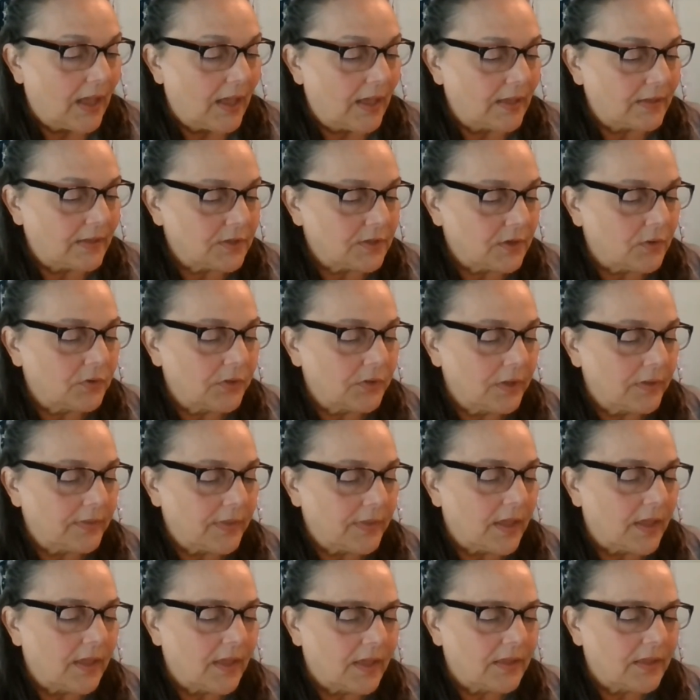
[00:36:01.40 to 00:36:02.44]
that's the only
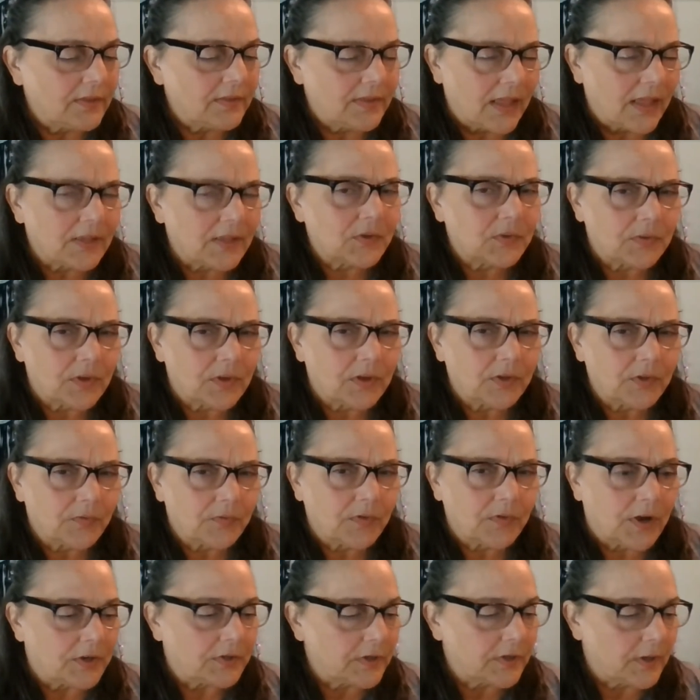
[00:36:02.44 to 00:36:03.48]
that, that's as
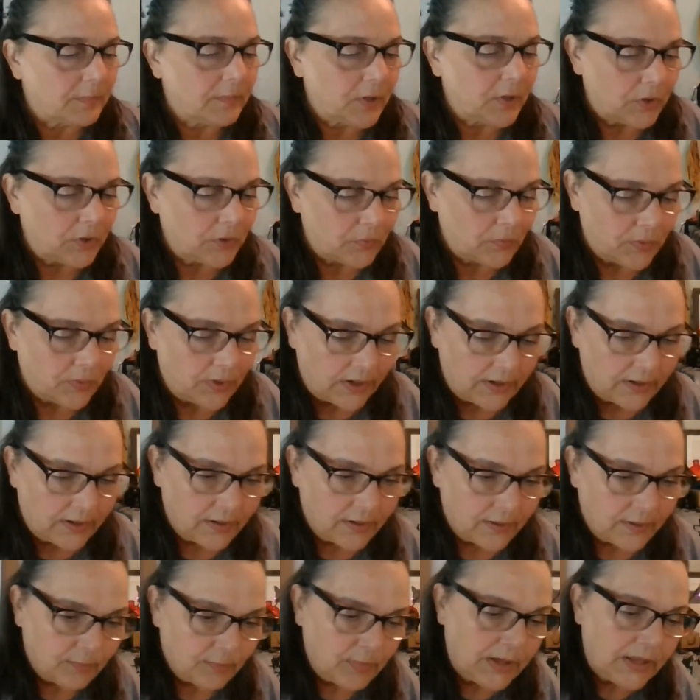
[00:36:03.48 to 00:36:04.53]
far as I'm going to
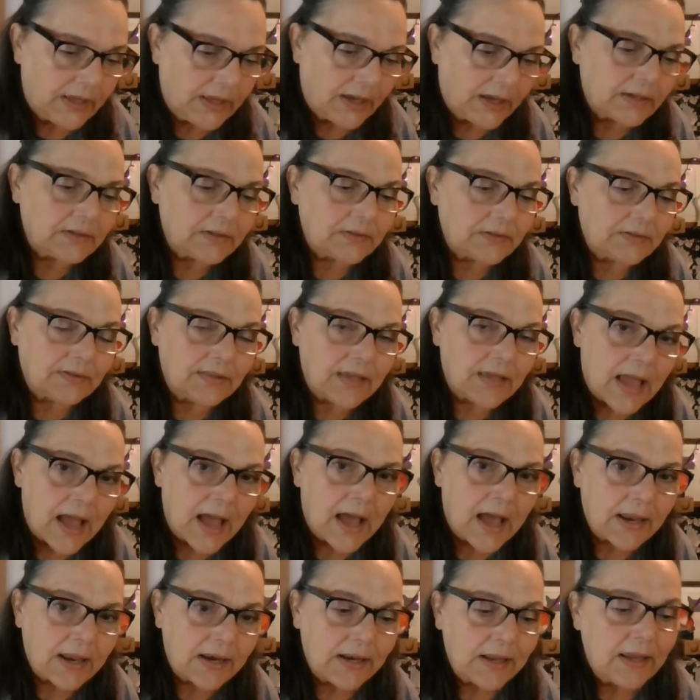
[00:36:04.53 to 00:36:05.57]
read because
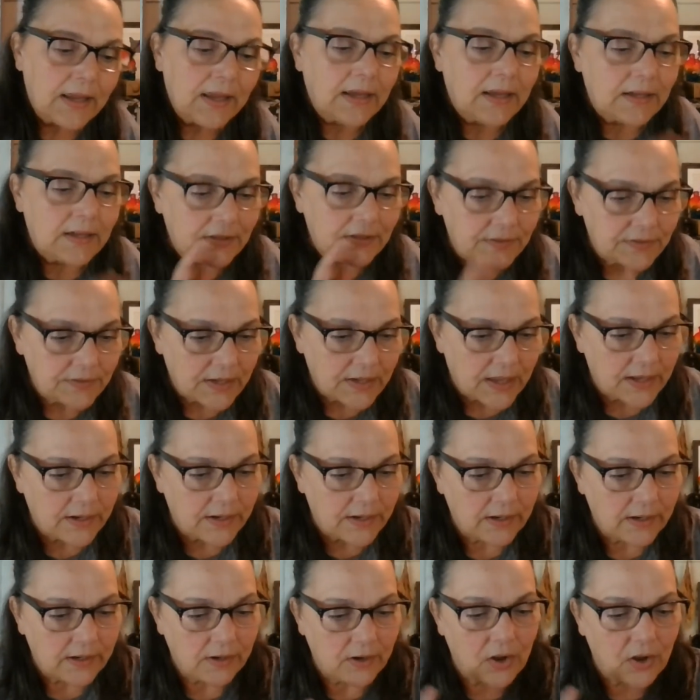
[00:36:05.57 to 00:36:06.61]
that
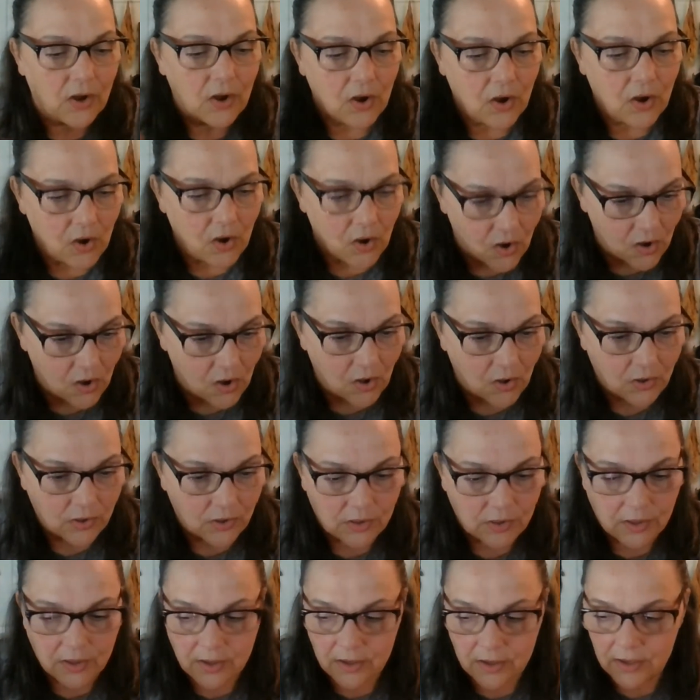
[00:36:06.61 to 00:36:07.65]
said it
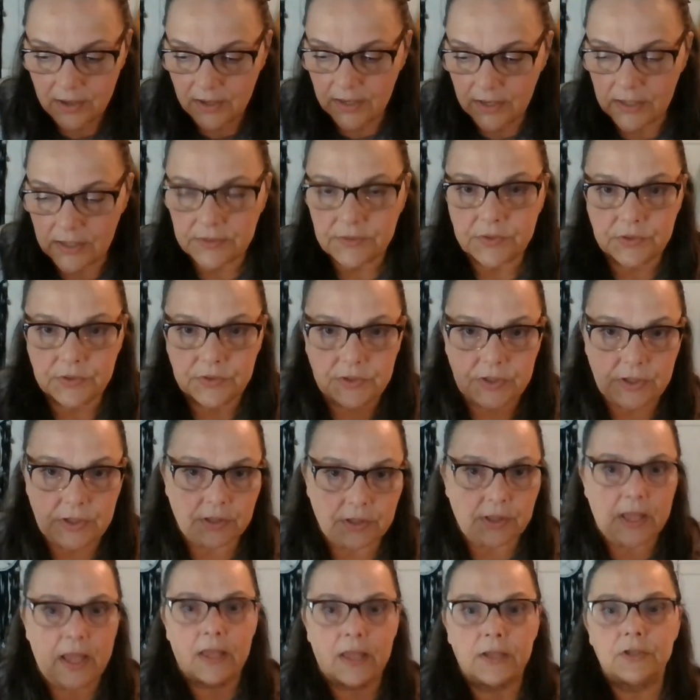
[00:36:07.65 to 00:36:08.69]
all. It
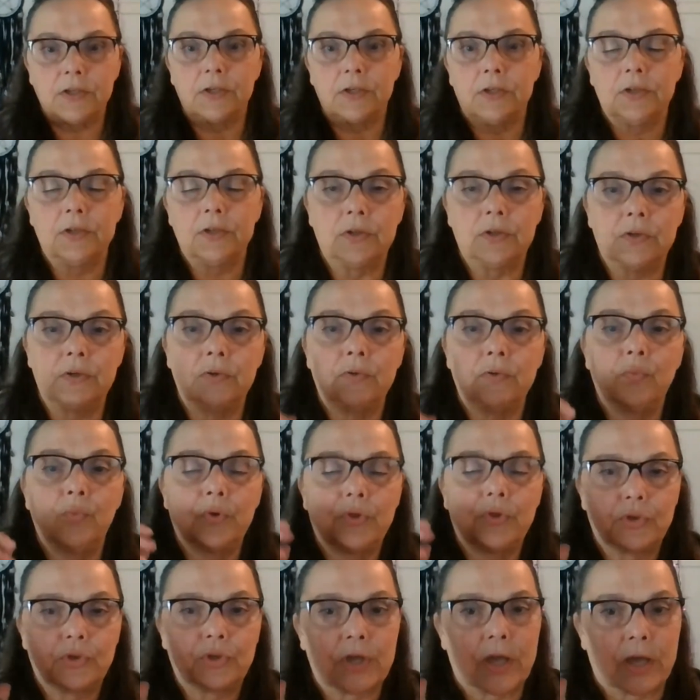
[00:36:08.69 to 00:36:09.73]
still had to do
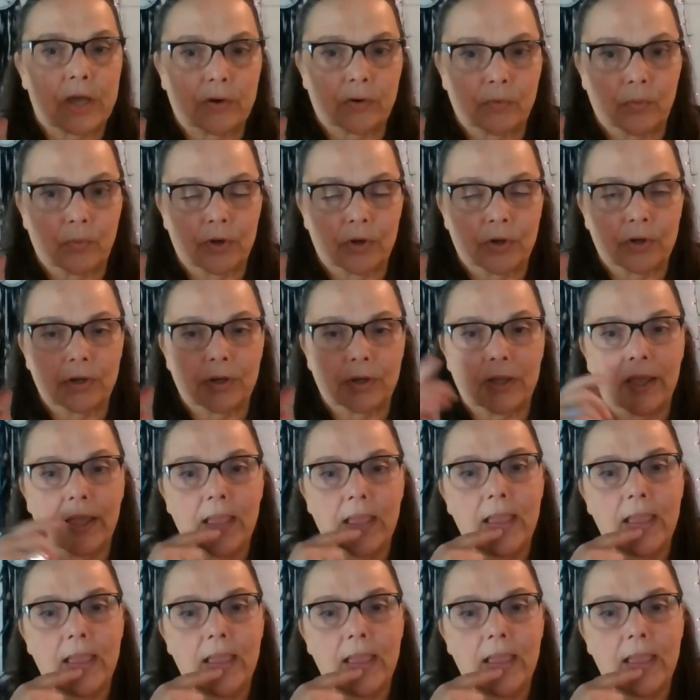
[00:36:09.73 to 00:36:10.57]
with shadow work